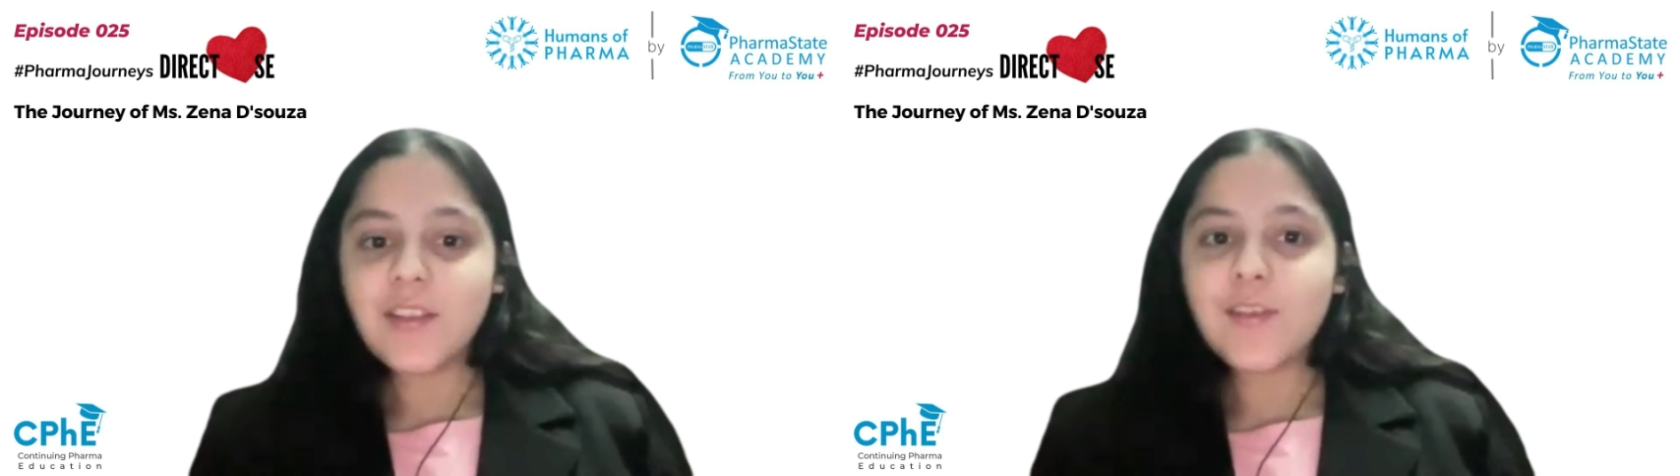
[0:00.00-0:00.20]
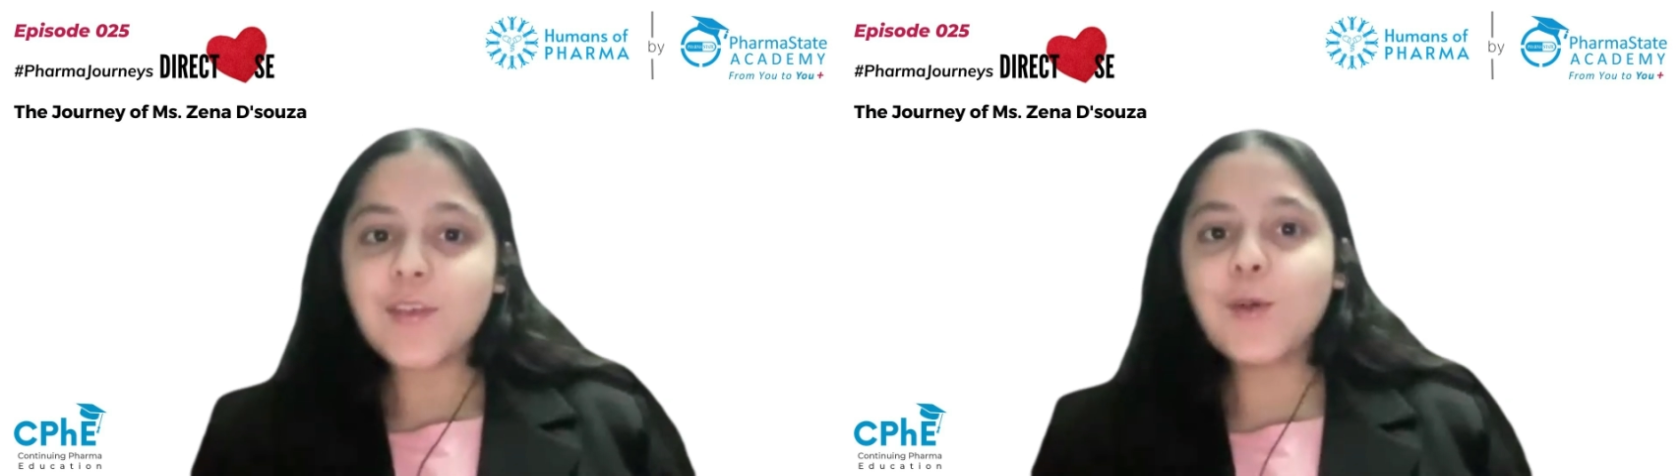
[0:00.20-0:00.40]

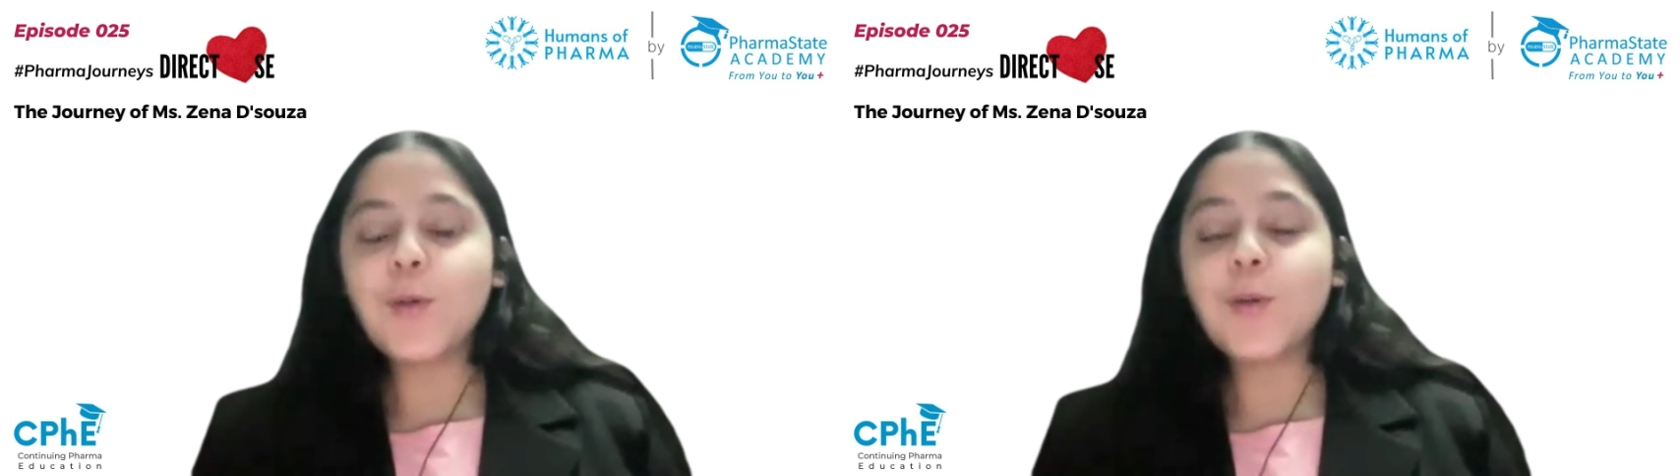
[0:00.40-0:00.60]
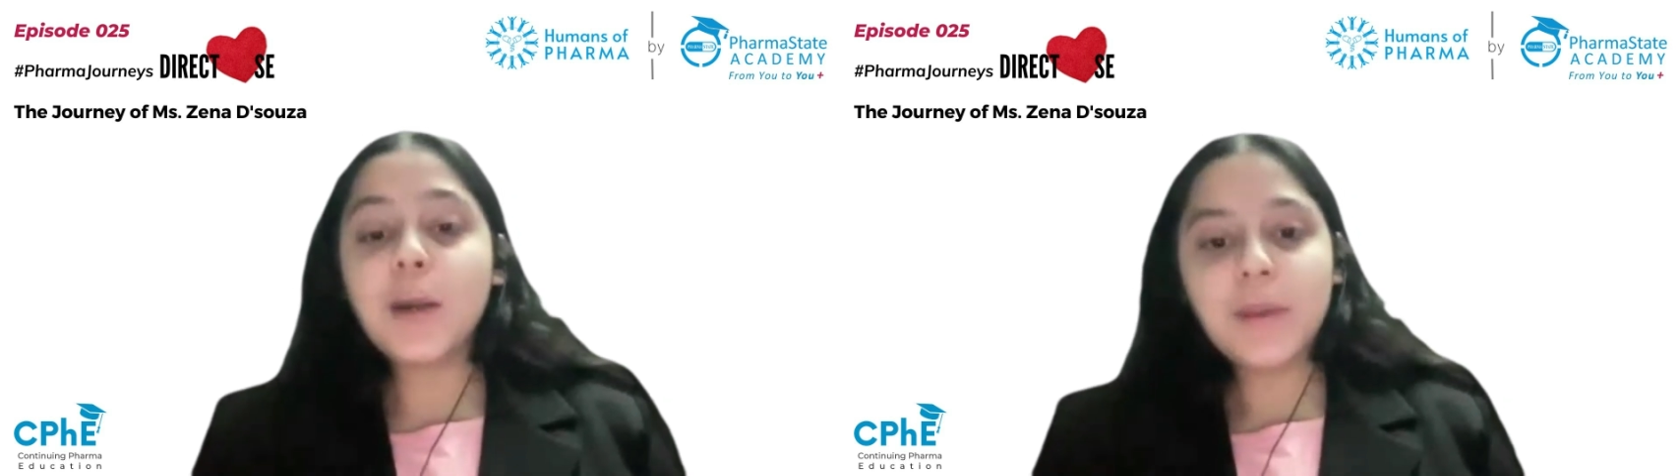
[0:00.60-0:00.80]

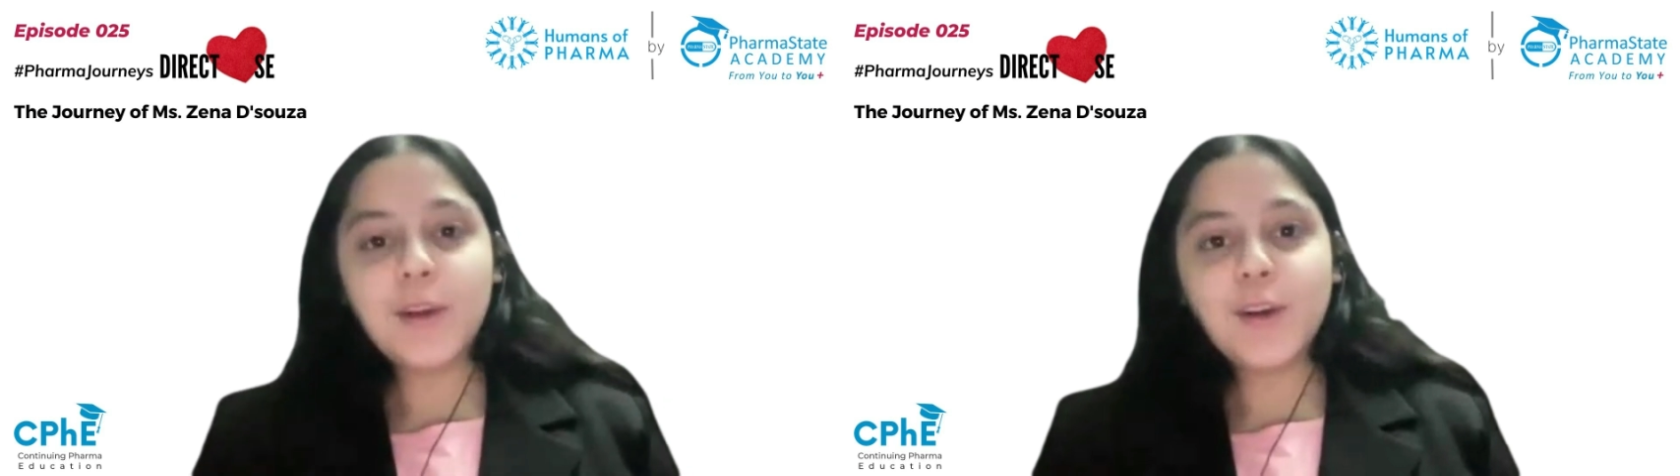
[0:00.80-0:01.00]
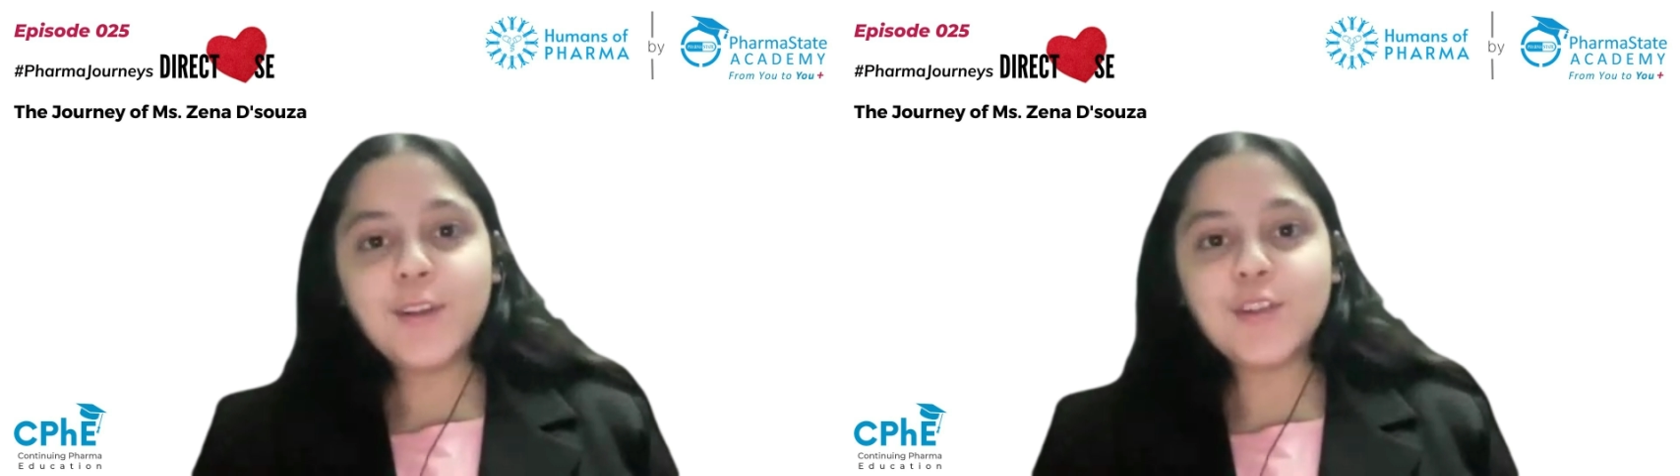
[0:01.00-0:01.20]
So coming
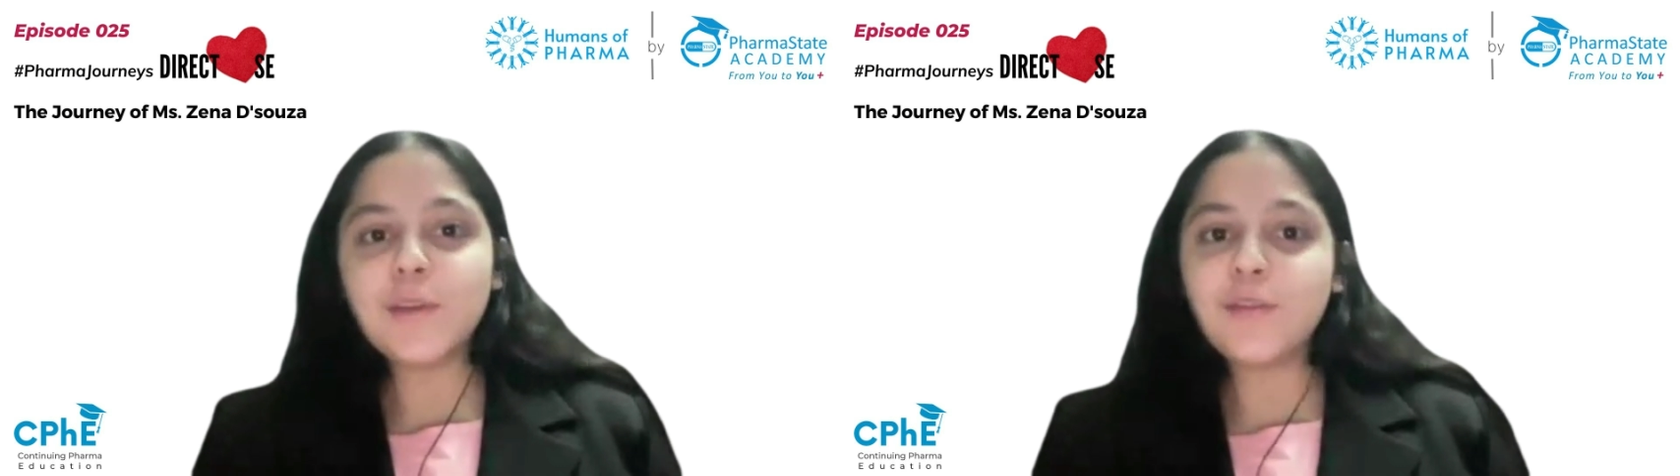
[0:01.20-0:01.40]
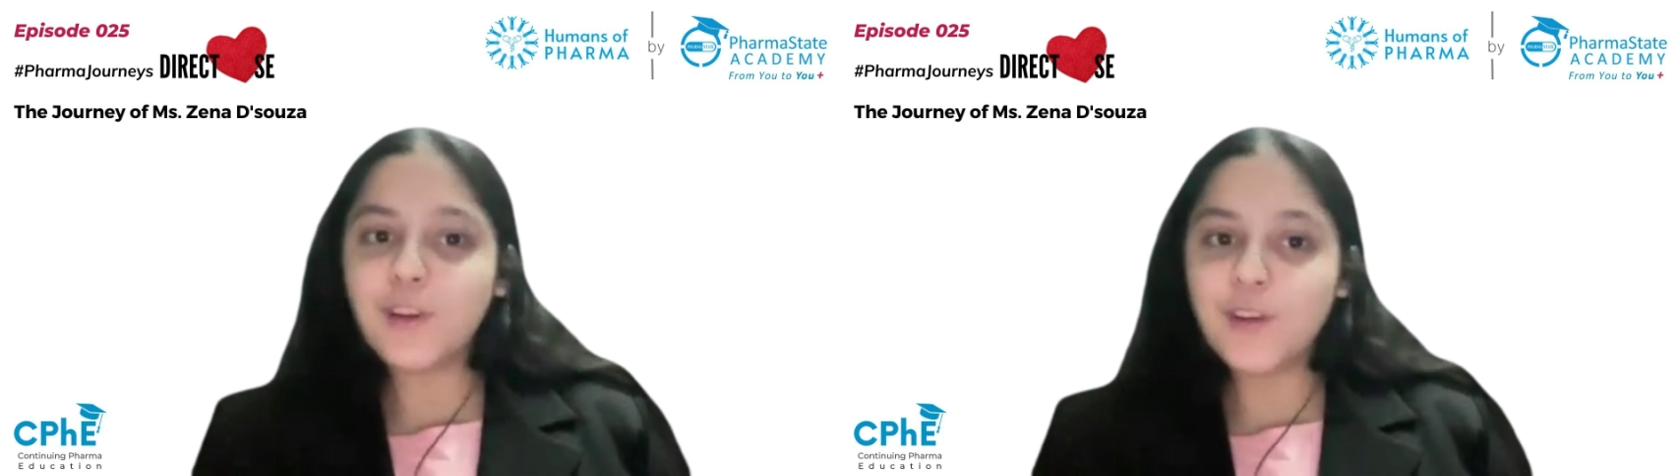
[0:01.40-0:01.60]
on to
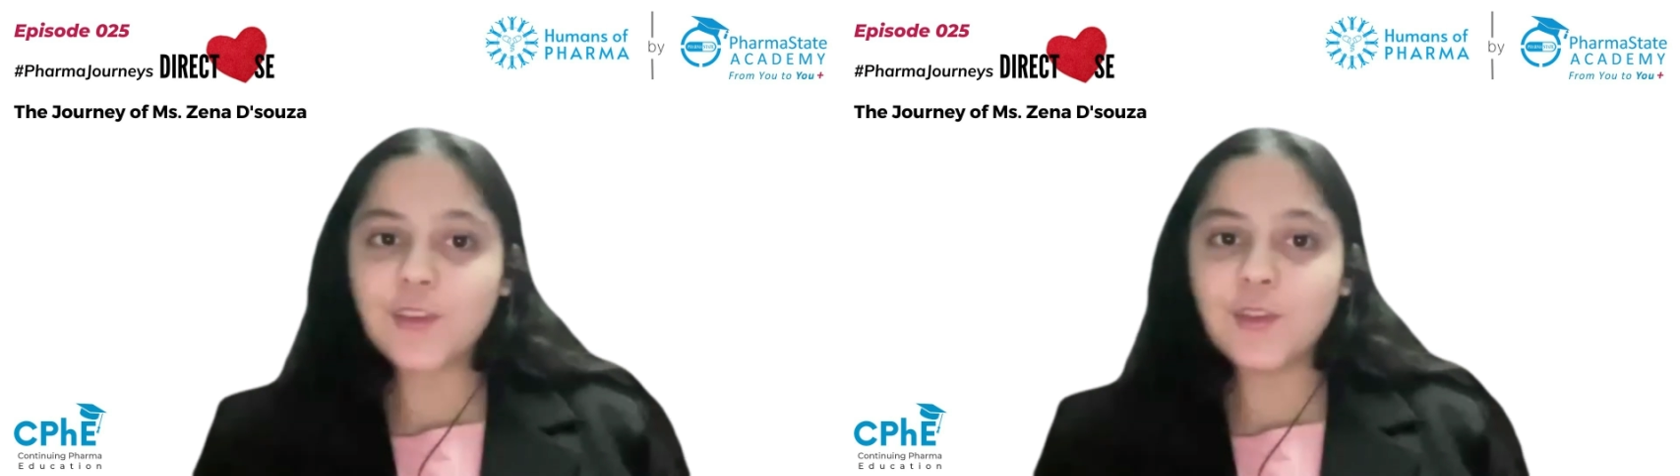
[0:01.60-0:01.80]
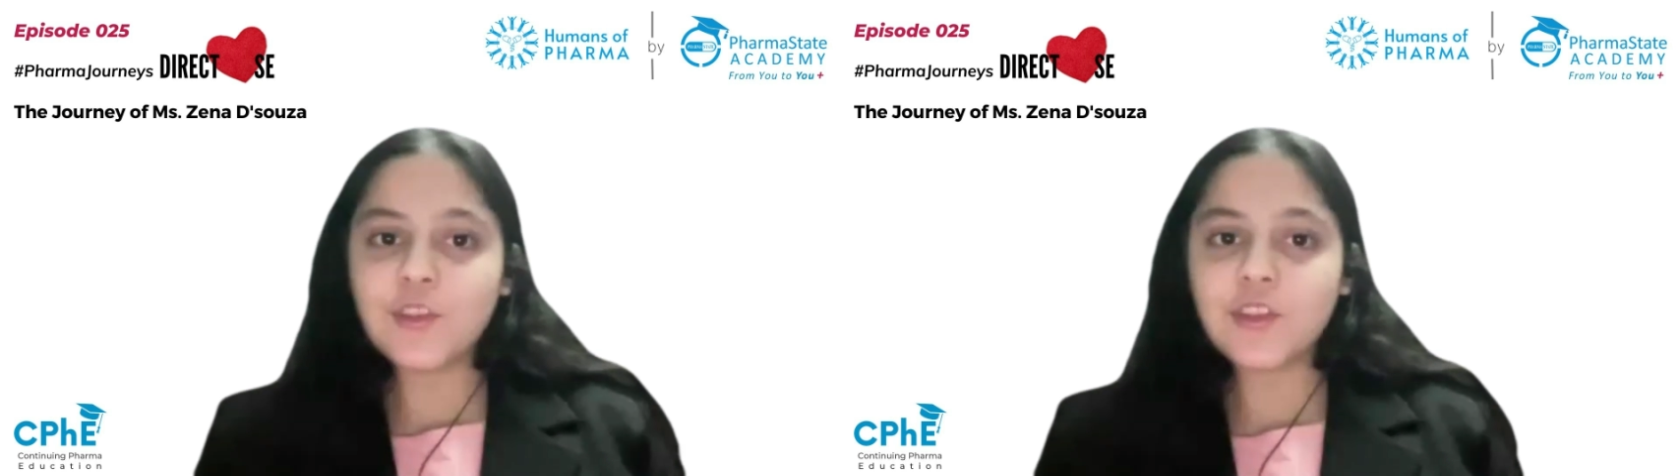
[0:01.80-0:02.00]
my first
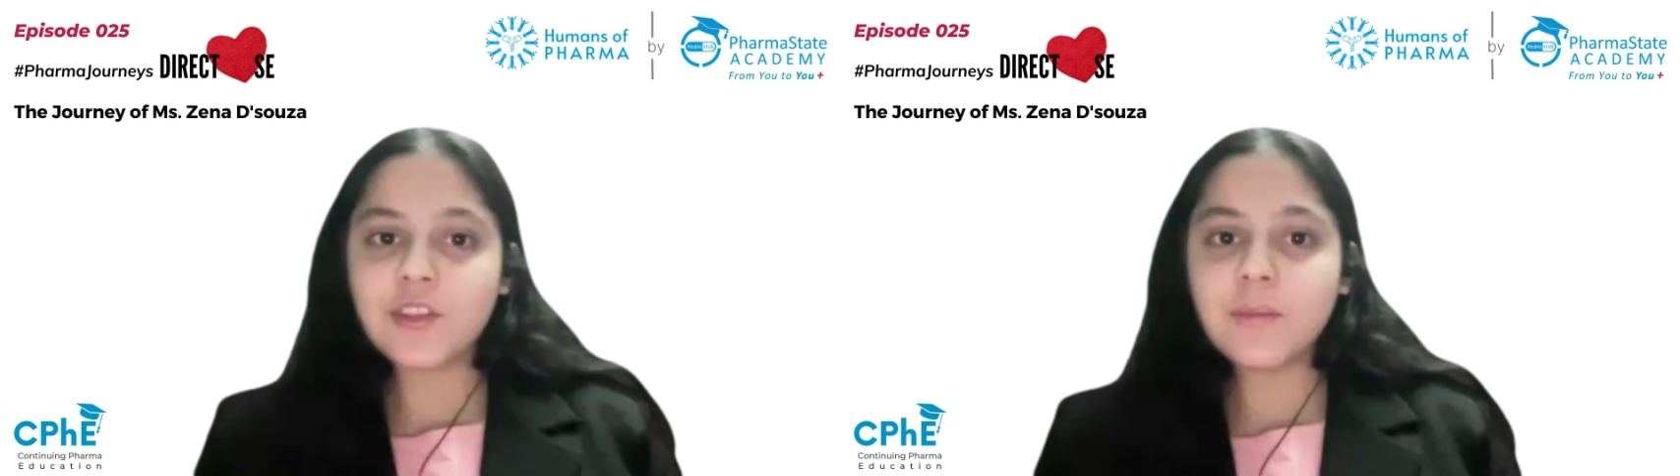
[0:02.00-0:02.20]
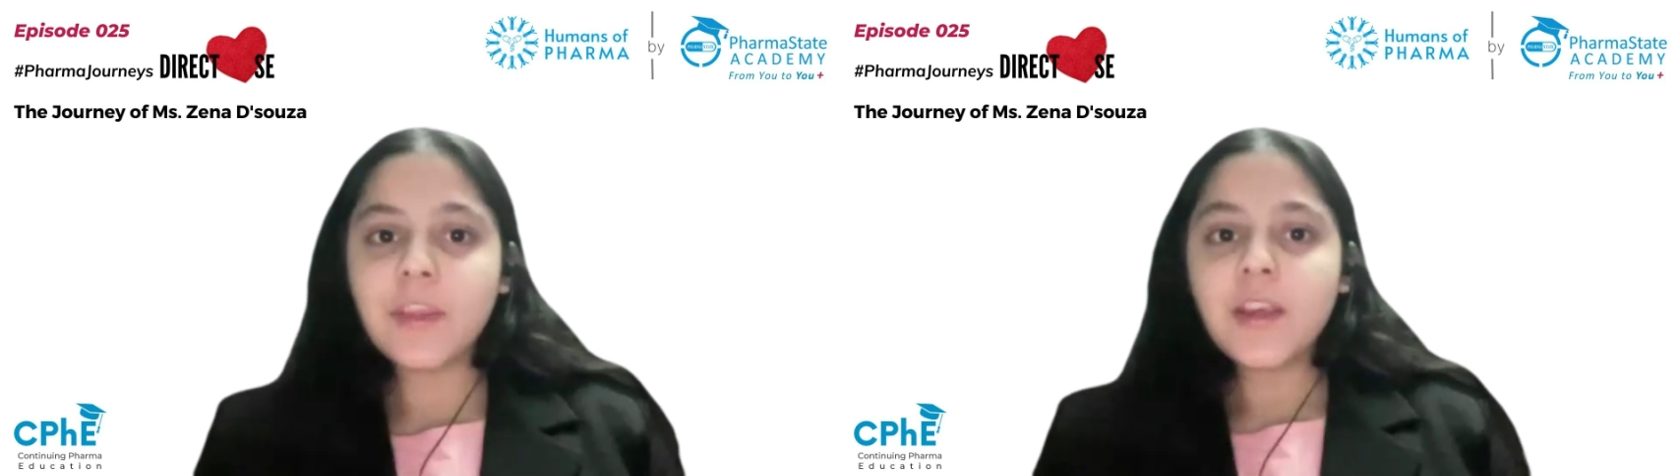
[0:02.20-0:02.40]
question,